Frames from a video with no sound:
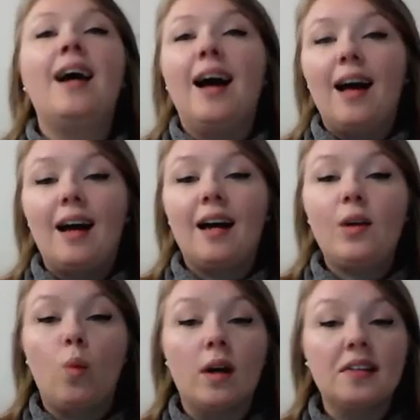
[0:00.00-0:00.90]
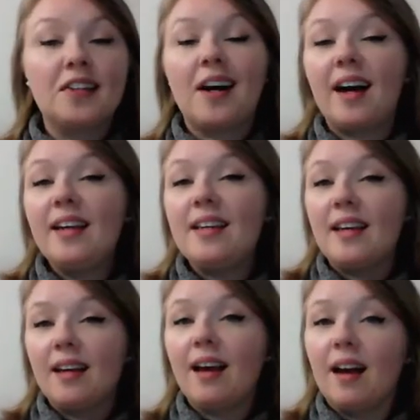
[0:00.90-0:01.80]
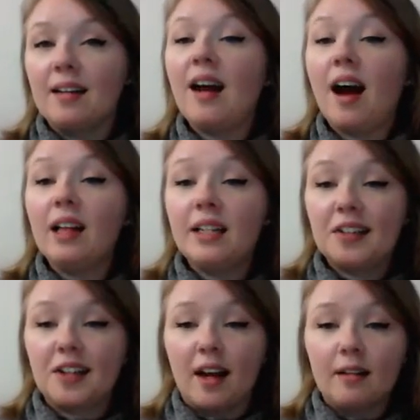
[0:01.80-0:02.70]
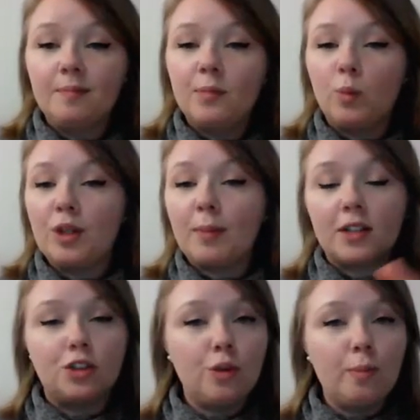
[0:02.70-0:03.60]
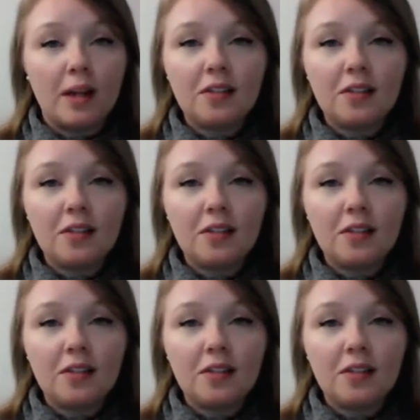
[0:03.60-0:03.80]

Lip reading: I was hiking on Halasan with my two best